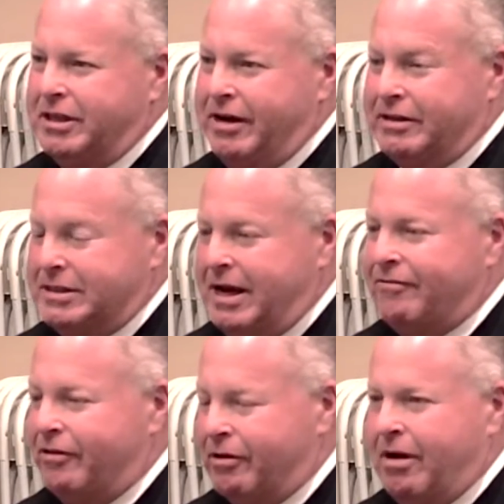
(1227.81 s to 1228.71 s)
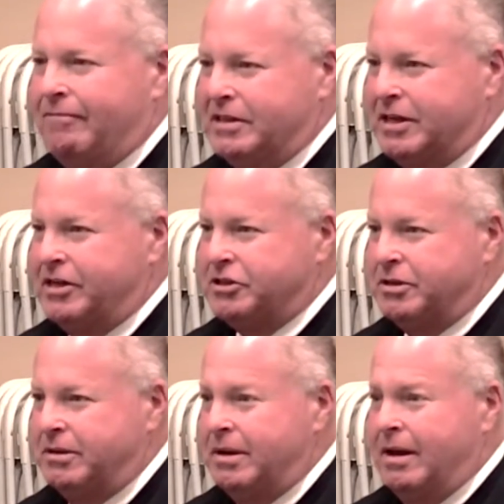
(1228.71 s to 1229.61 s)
there is never a conversation